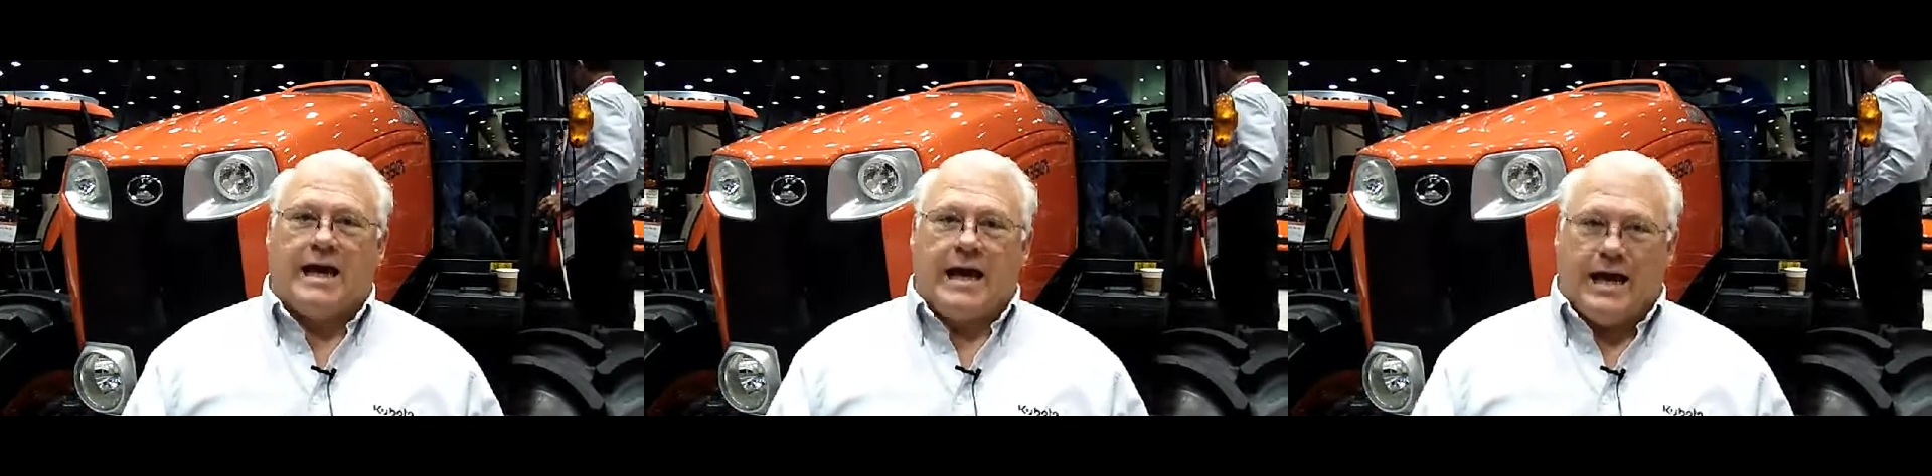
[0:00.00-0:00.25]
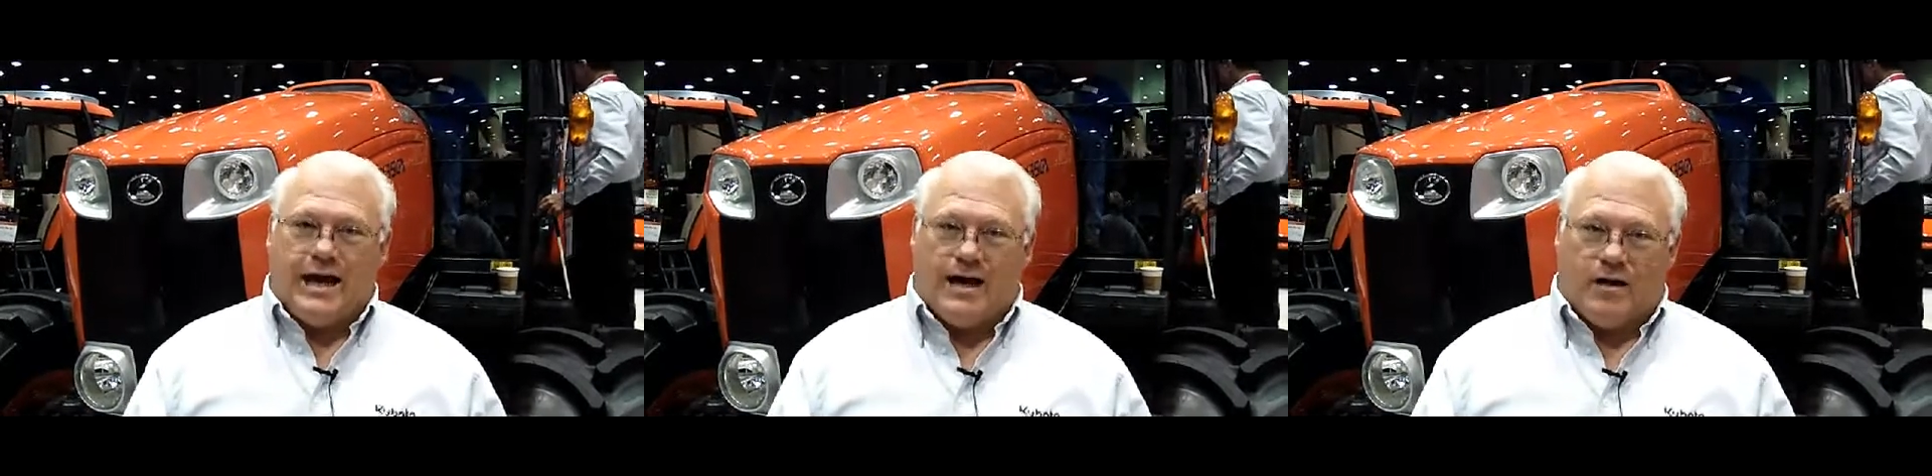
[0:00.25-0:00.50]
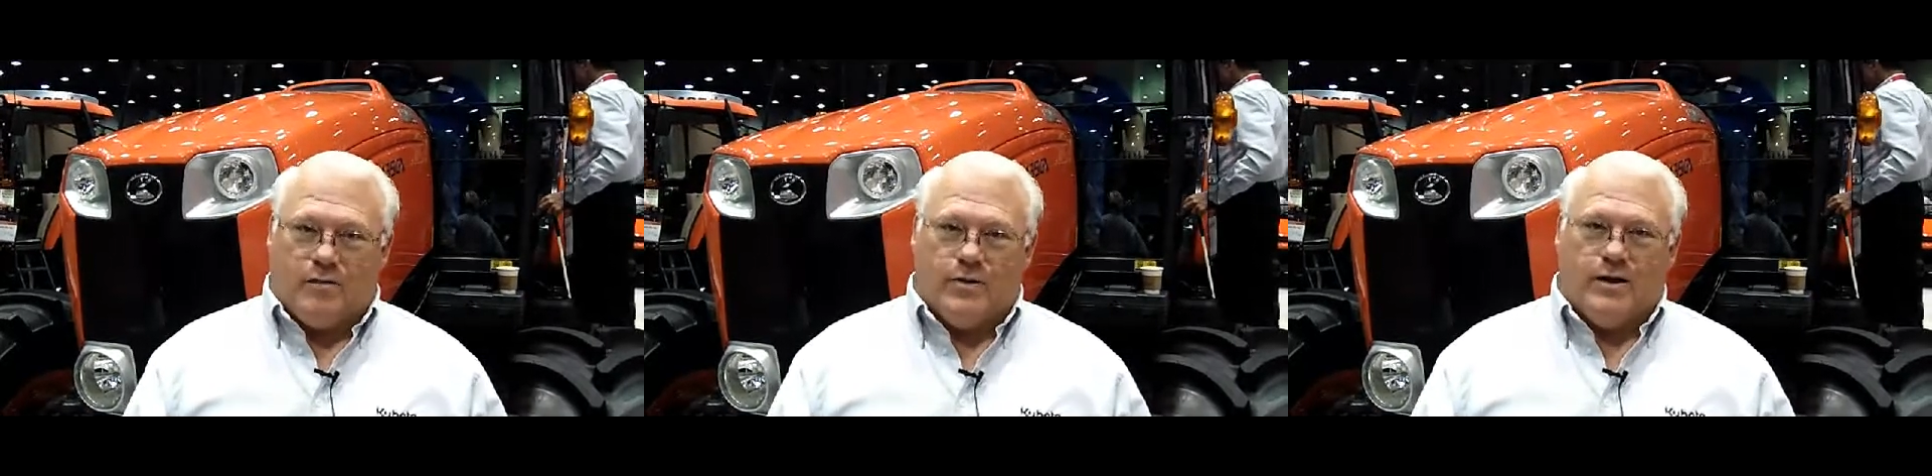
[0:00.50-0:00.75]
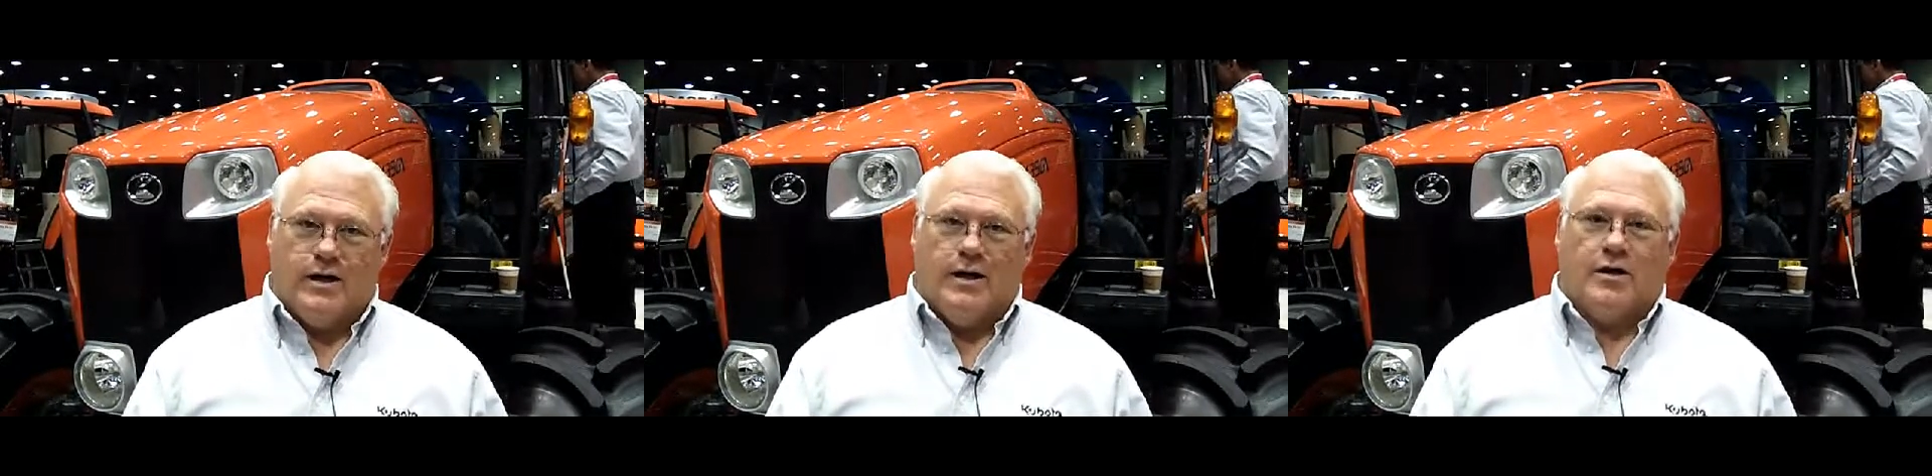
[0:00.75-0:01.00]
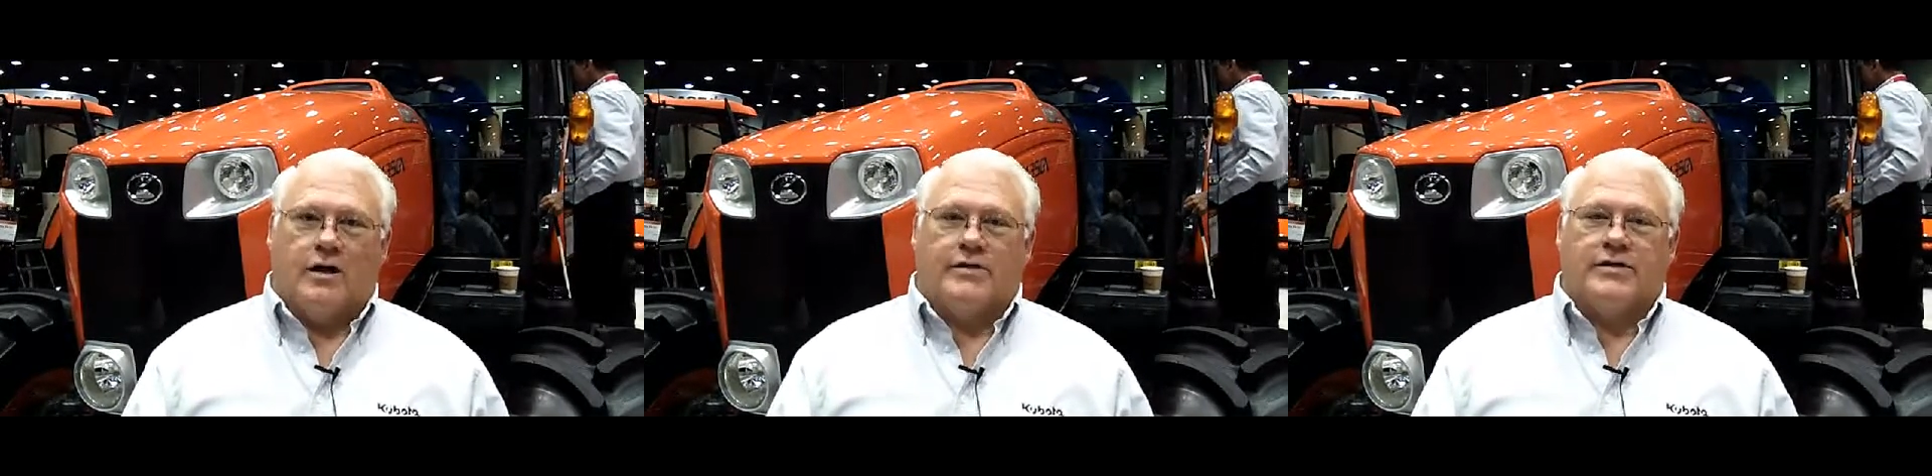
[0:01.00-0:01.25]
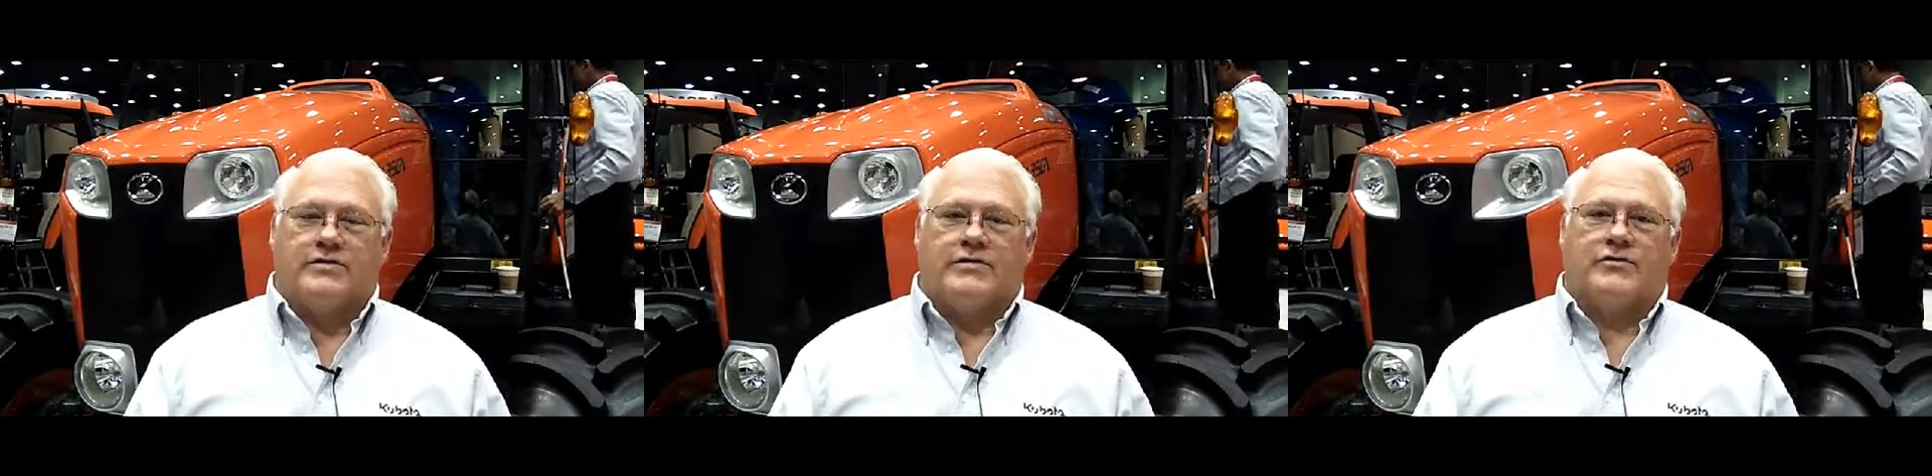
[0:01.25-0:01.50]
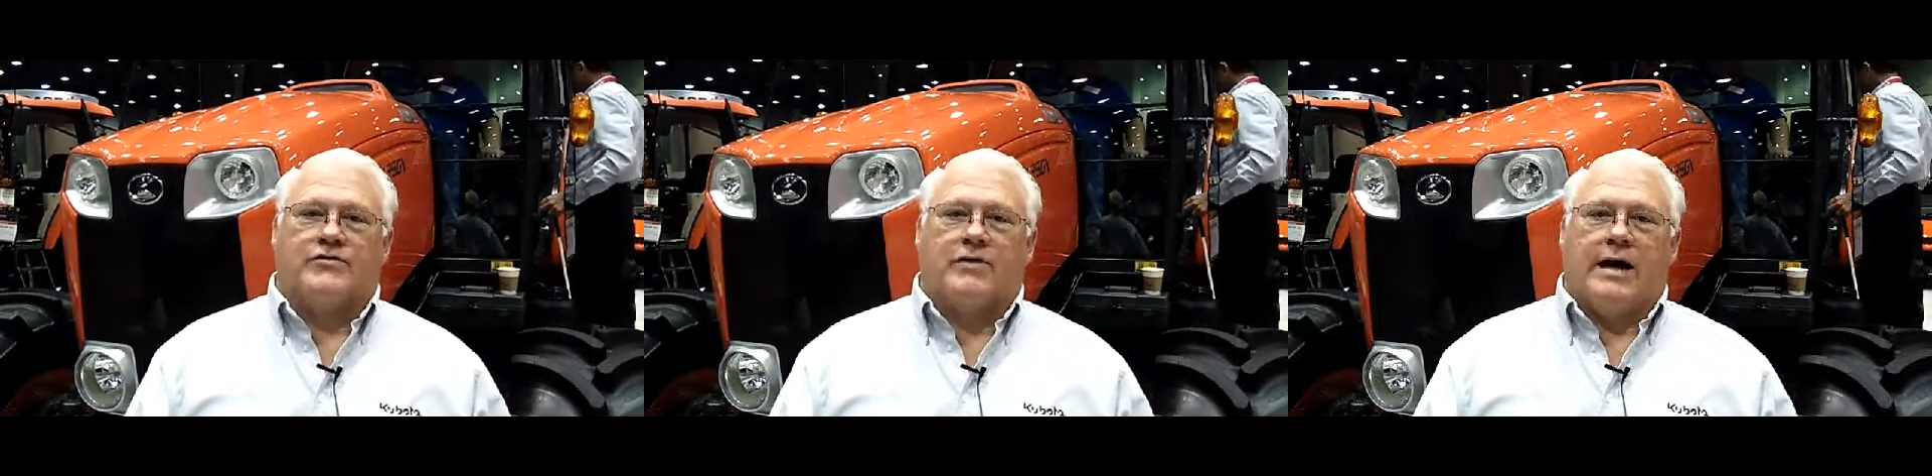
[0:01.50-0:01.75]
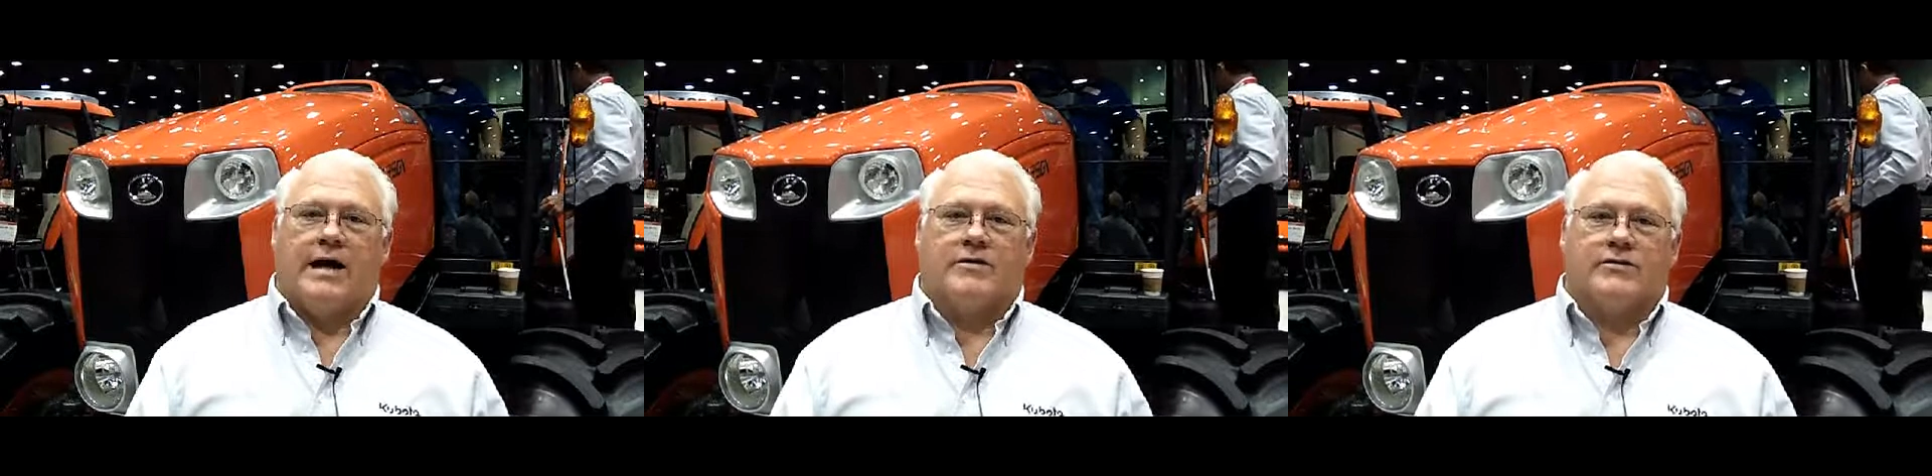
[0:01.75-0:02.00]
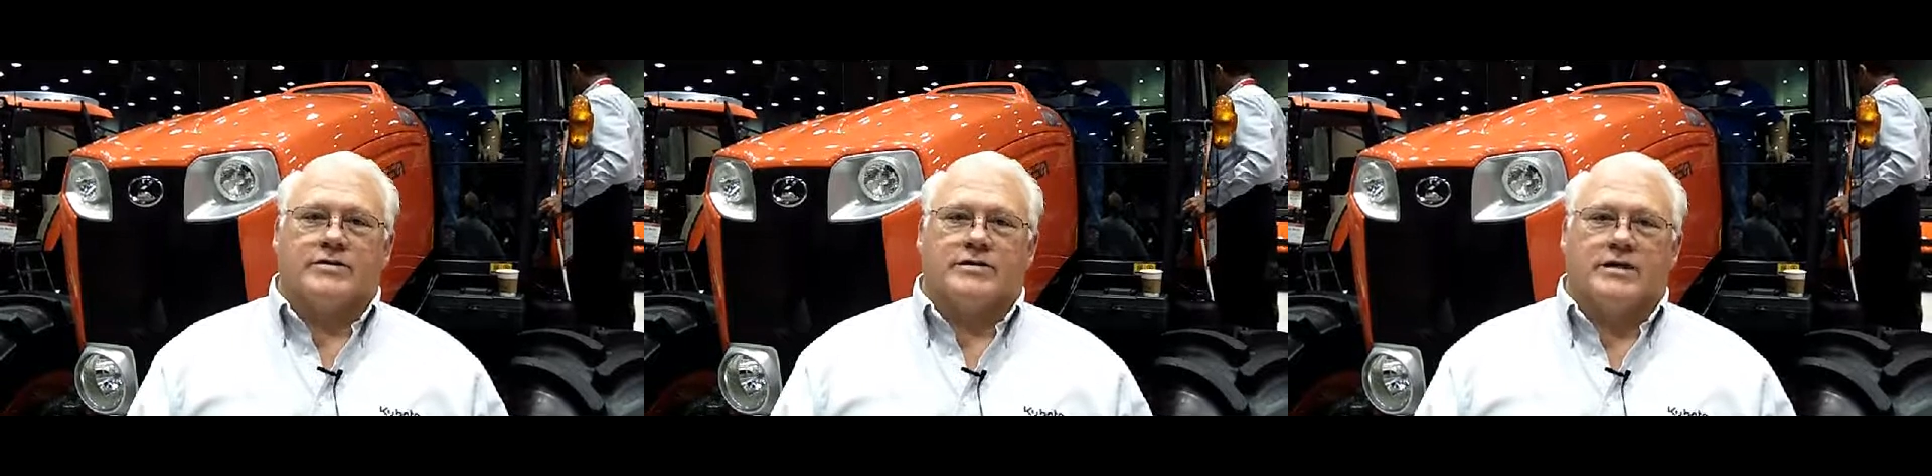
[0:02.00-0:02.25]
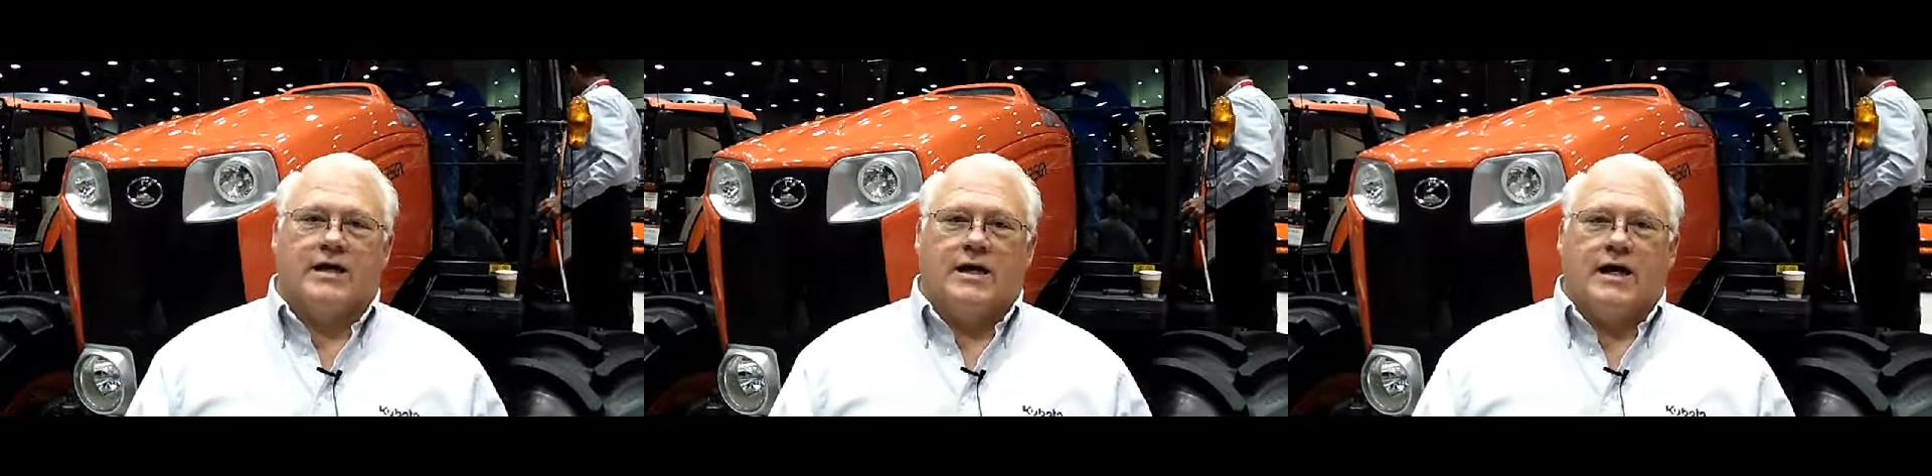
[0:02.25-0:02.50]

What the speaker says: cab on these new tractors.